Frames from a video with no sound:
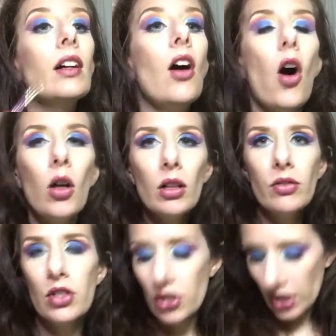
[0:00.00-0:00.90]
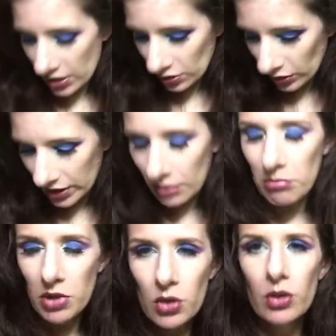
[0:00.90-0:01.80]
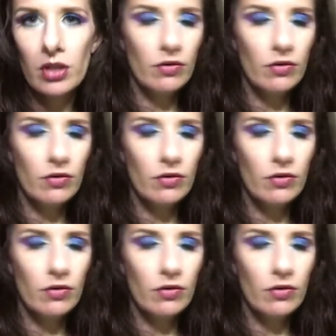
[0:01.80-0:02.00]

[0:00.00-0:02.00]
all of the shades are like a muted